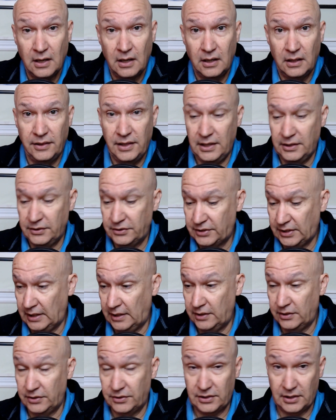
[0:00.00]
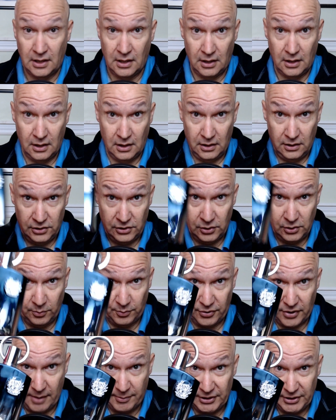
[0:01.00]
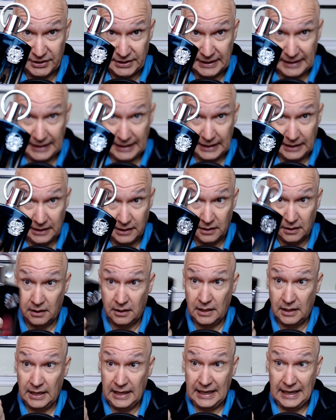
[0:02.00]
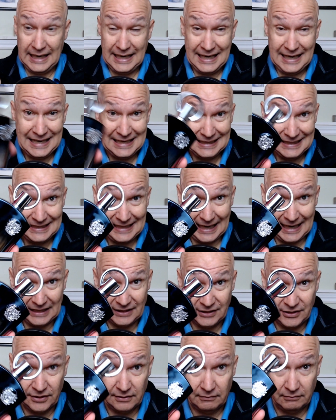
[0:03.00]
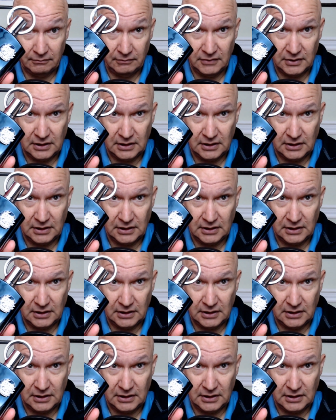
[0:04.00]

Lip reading: This is Supremacy Incense.